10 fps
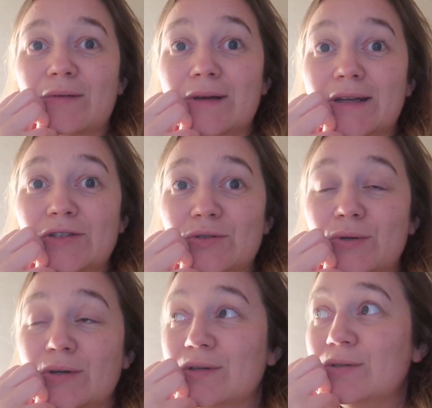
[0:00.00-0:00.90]
really
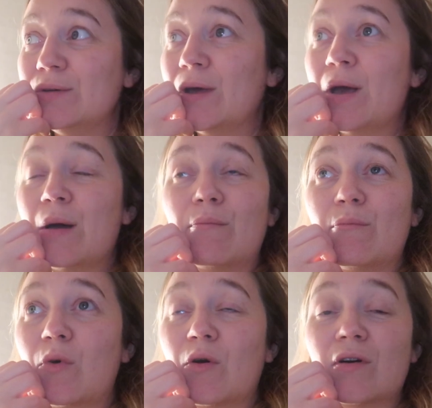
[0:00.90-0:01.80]
enjoy
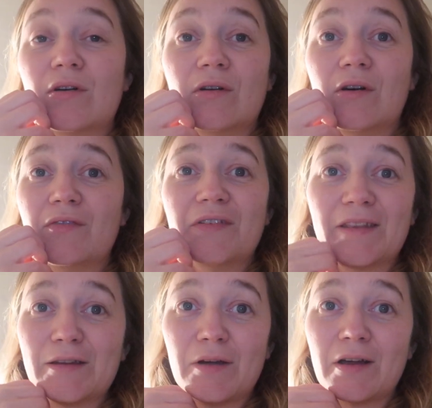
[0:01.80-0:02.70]
more often
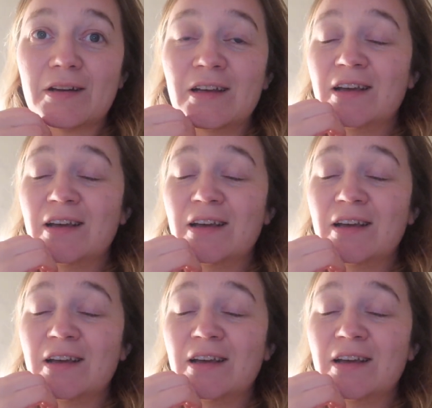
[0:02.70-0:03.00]
than not.